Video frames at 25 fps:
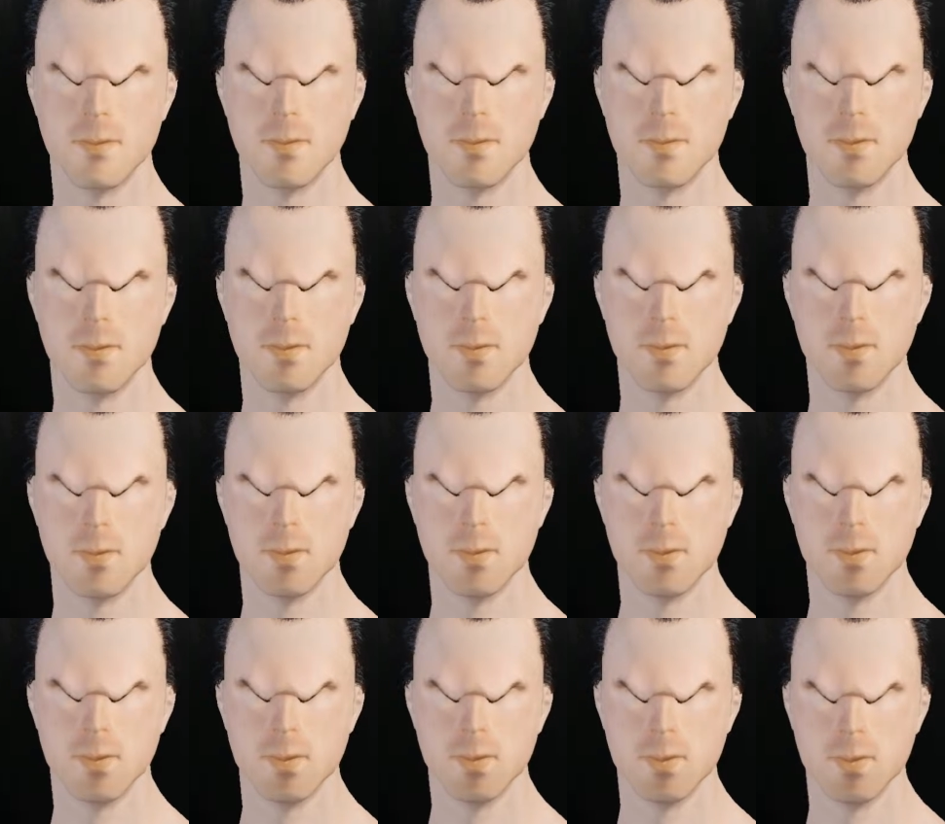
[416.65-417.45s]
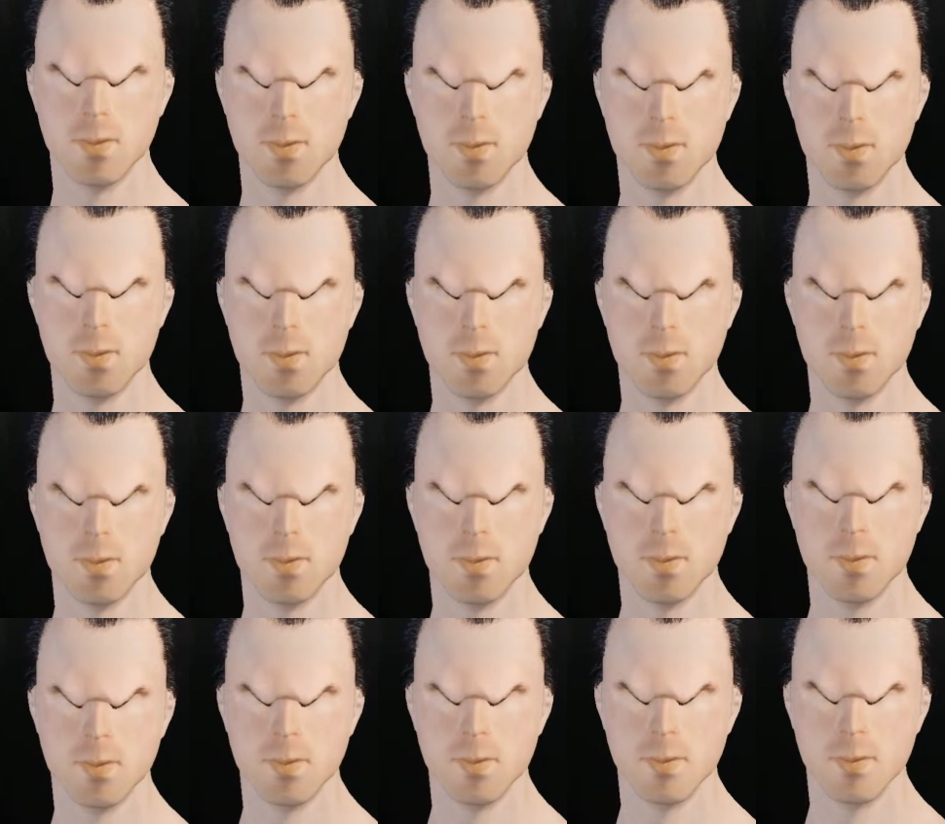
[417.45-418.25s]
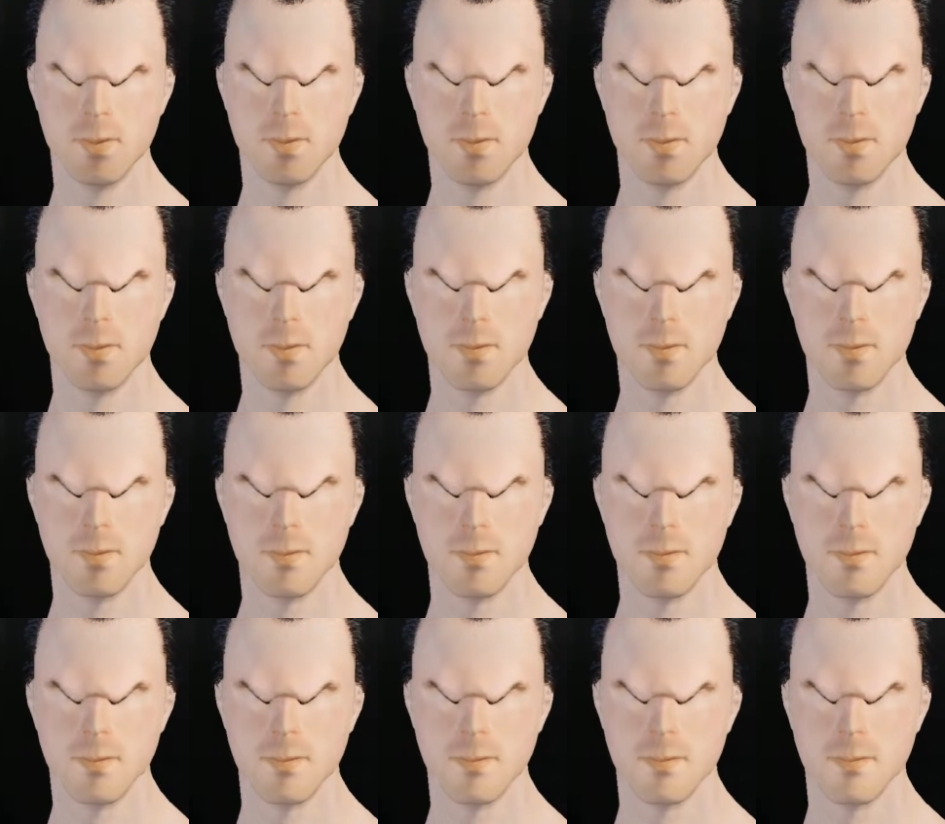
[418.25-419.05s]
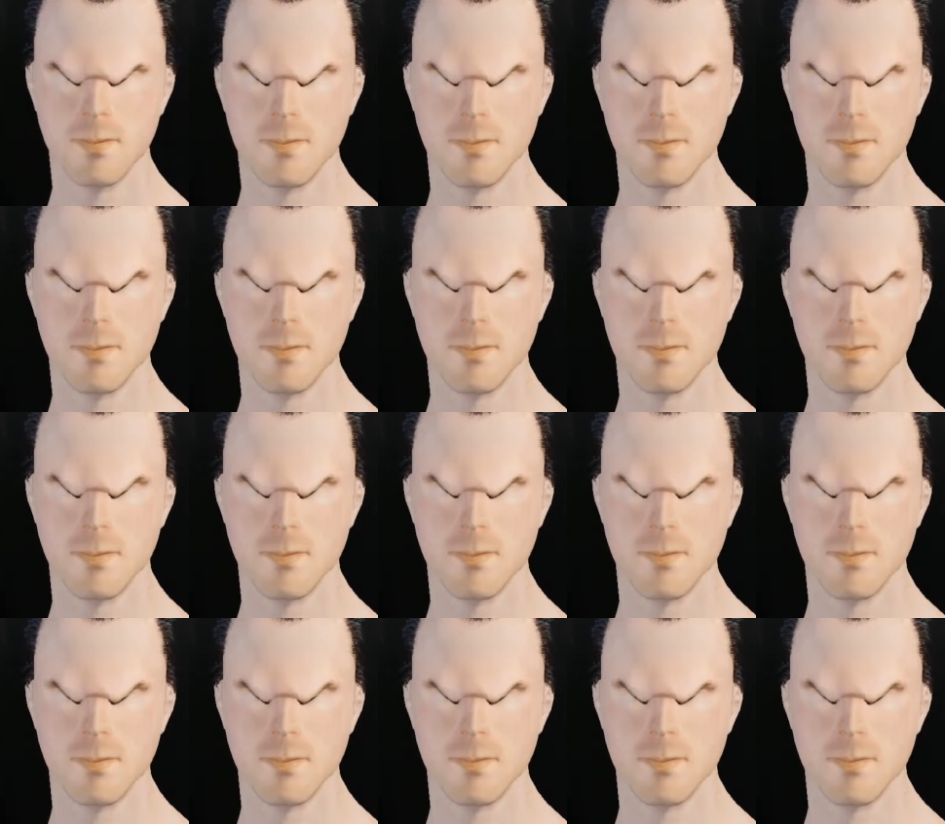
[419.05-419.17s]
Nobody speaks.